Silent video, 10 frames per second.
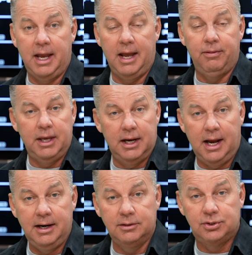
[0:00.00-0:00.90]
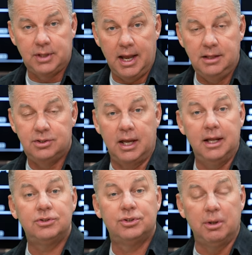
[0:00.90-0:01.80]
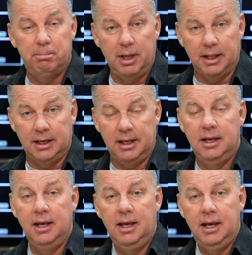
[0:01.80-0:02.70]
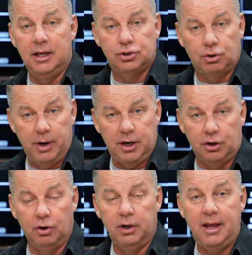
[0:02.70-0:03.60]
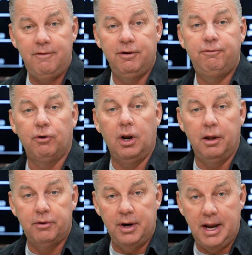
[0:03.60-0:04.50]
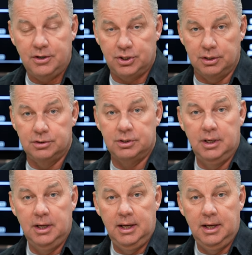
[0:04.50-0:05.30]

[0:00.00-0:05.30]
And the United States and its stability is critical even for other nations.